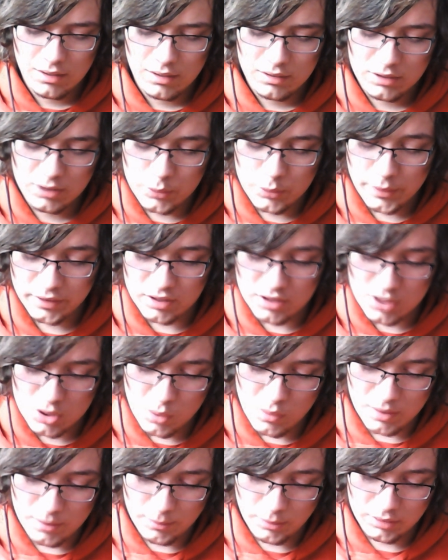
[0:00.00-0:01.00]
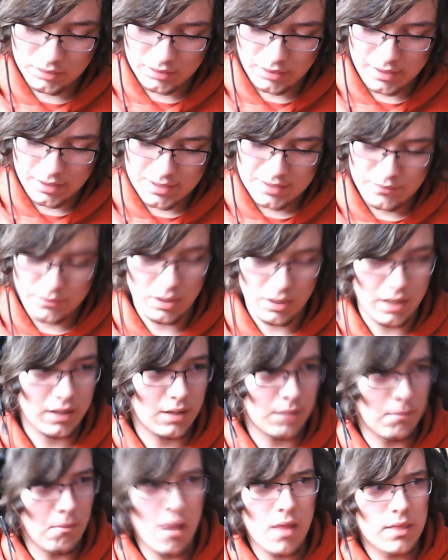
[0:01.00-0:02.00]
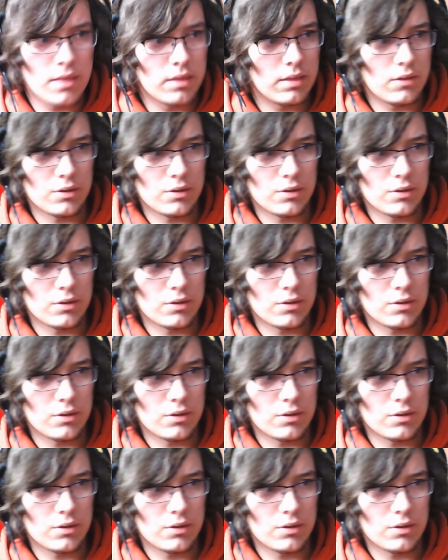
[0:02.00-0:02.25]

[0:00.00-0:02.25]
the creators who are monetized for like a month